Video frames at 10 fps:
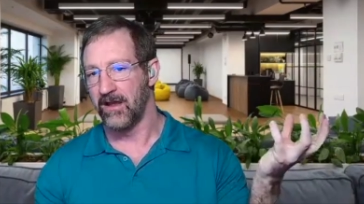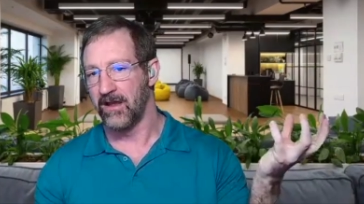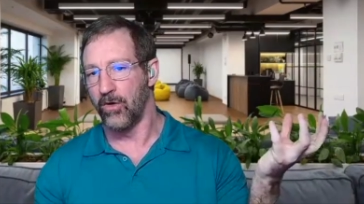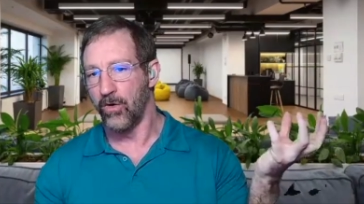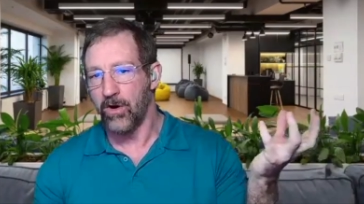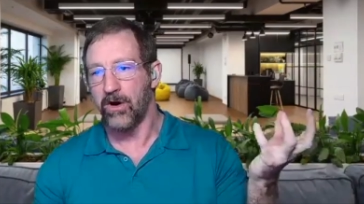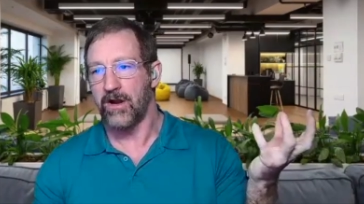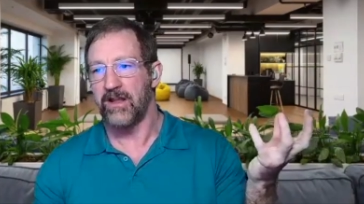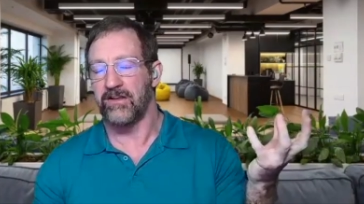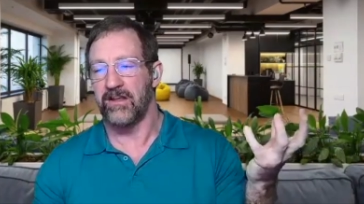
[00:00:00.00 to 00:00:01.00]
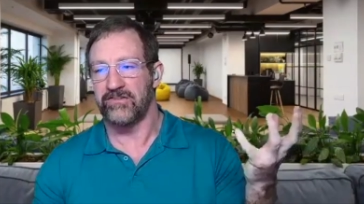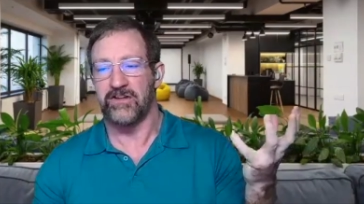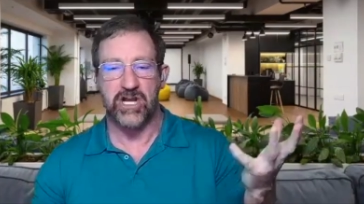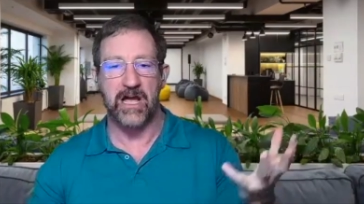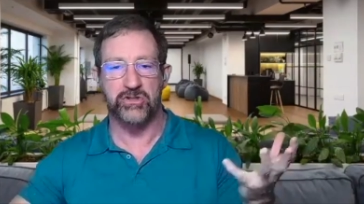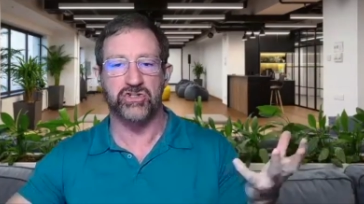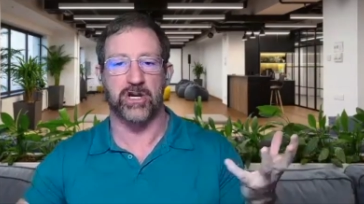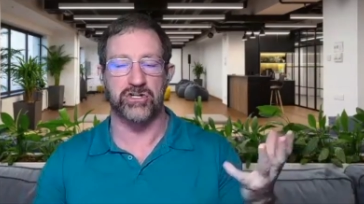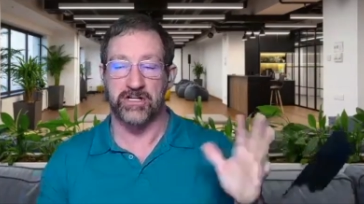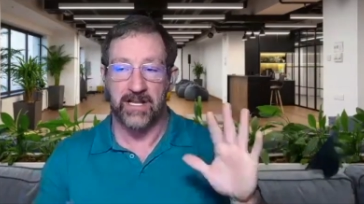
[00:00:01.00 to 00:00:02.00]
or is the job
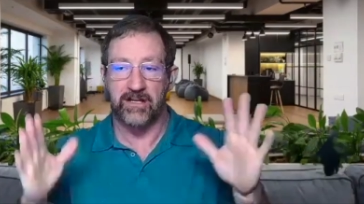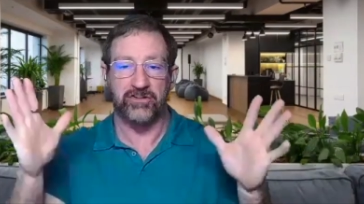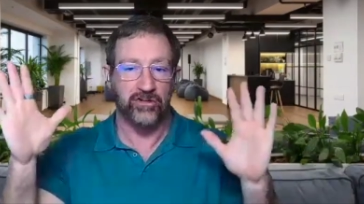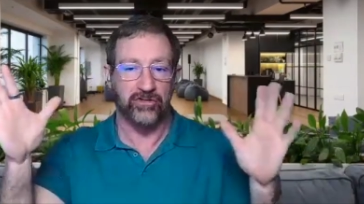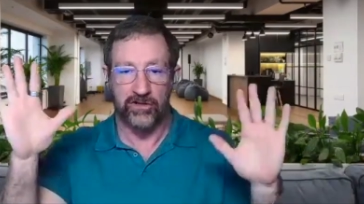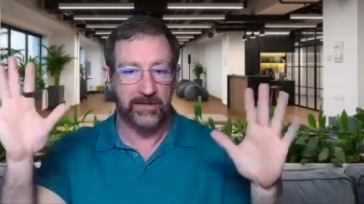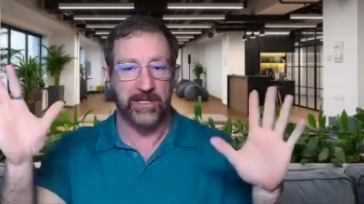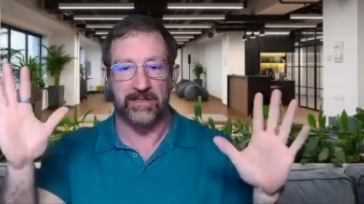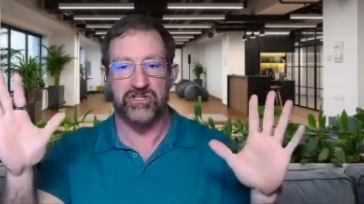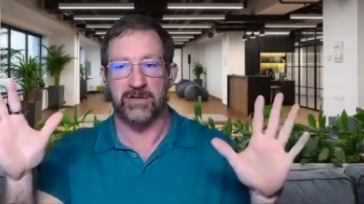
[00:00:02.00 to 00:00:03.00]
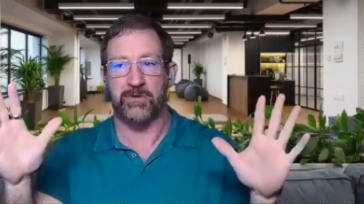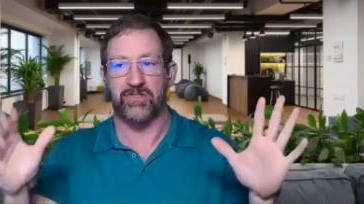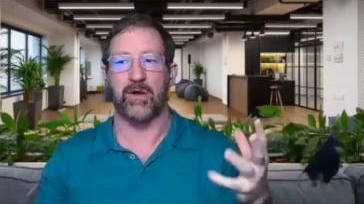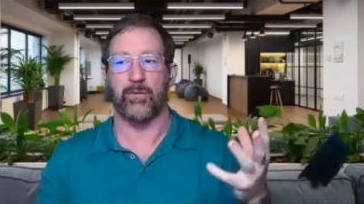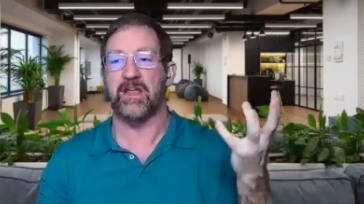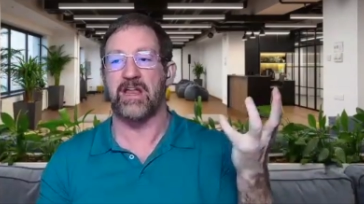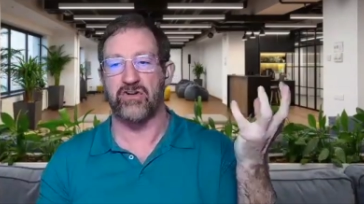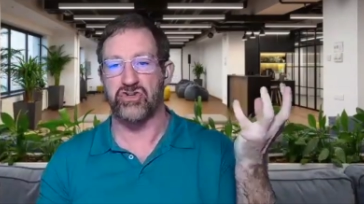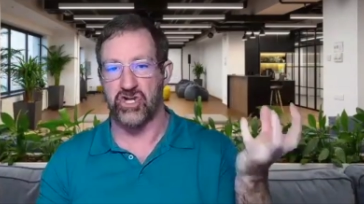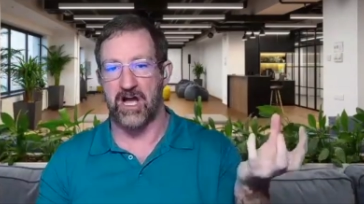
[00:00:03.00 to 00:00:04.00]
structured? It could totally be a legitimate thing. We could have a
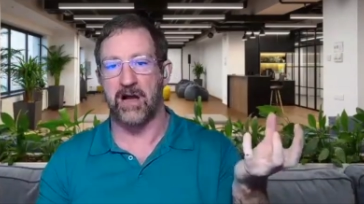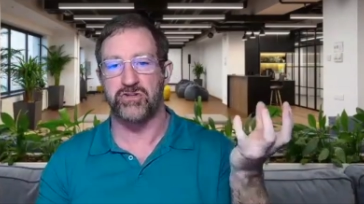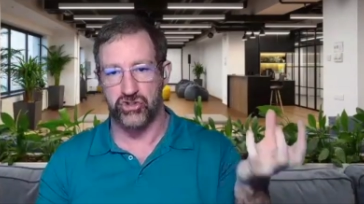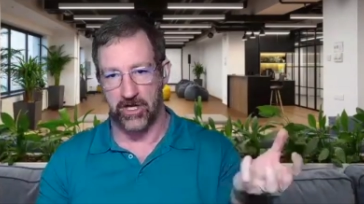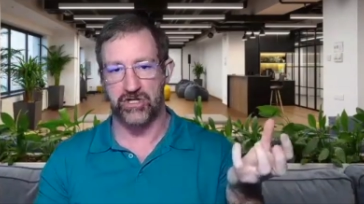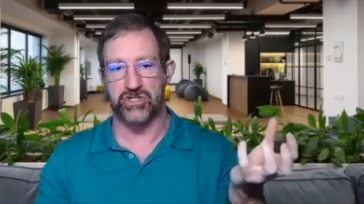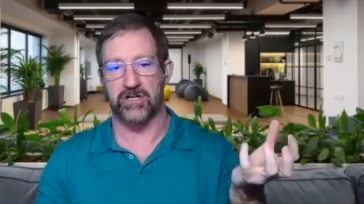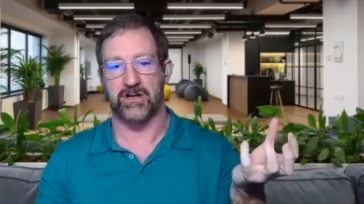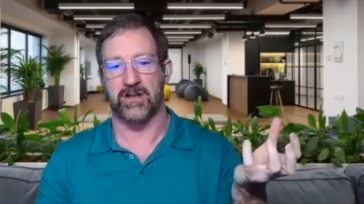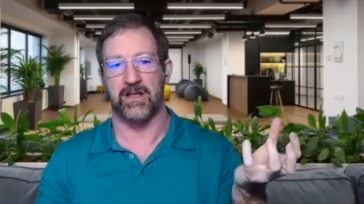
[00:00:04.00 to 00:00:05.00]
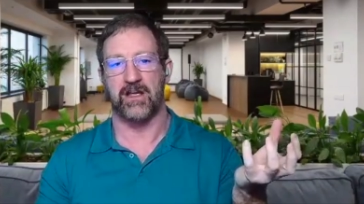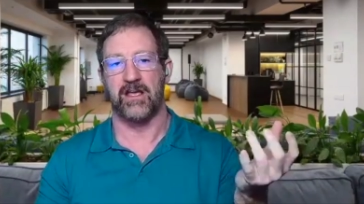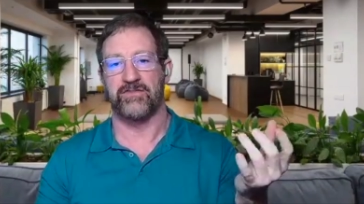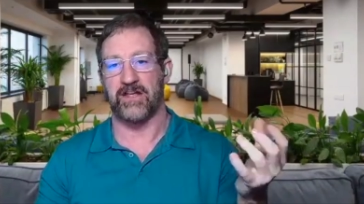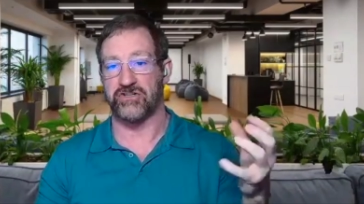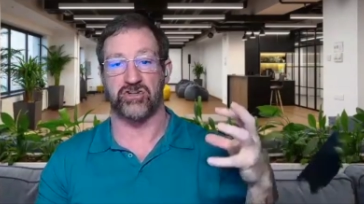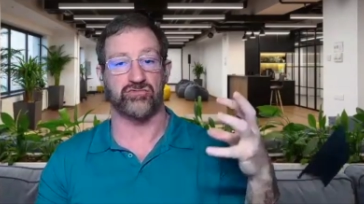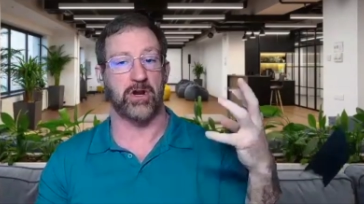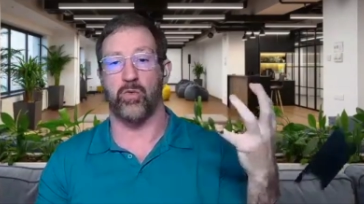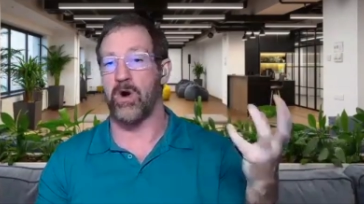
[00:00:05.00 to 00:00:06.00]
job structured that just
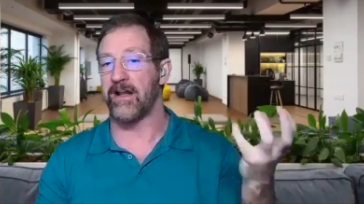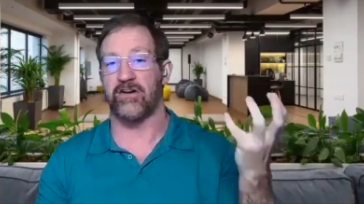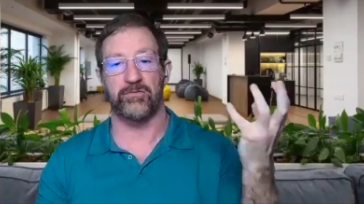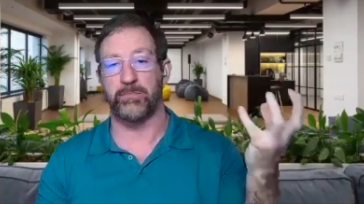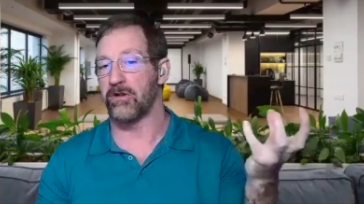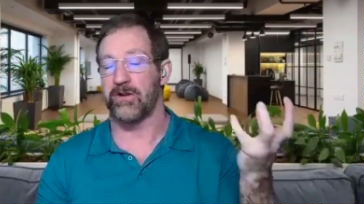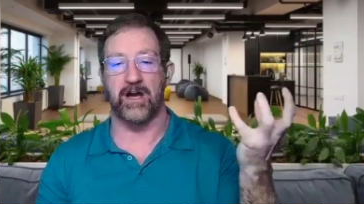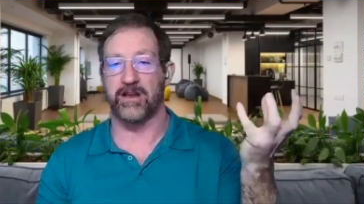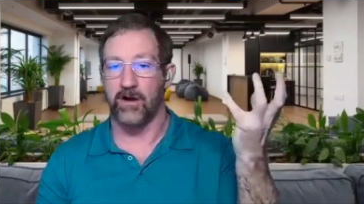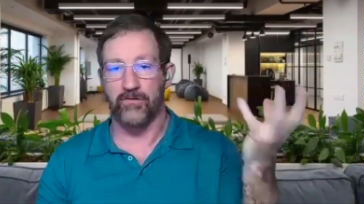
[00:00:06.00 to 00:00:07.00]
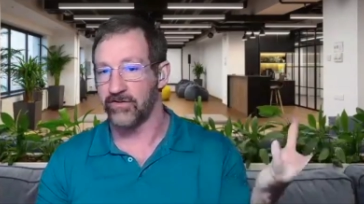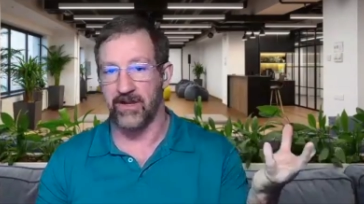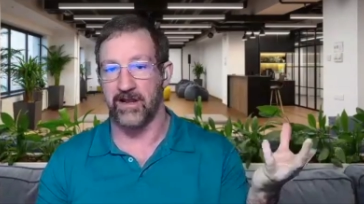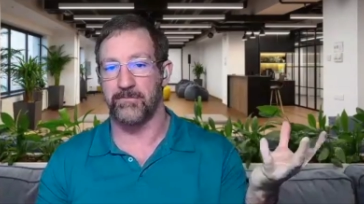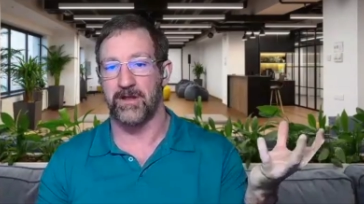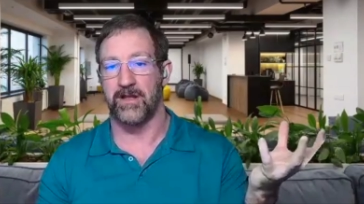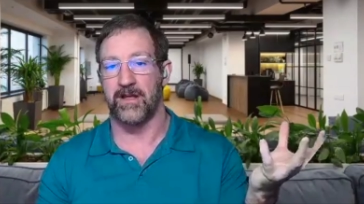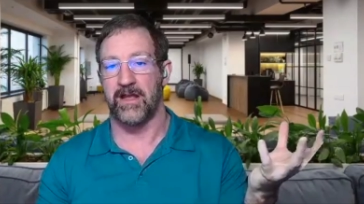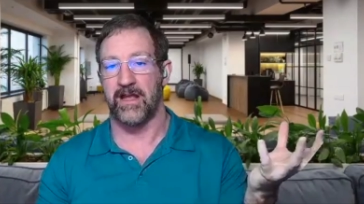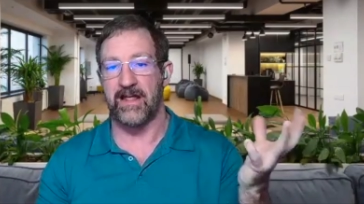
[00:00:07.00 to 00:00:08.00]
requires periodic overtime,
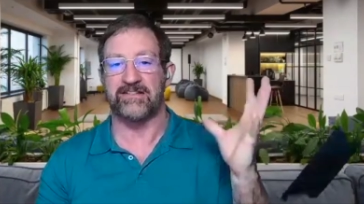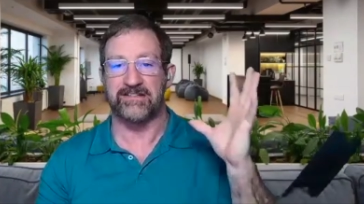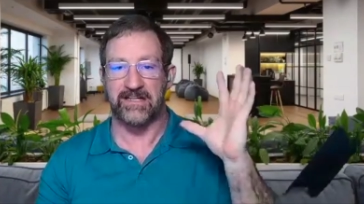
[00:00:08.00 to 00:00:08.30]
and that's the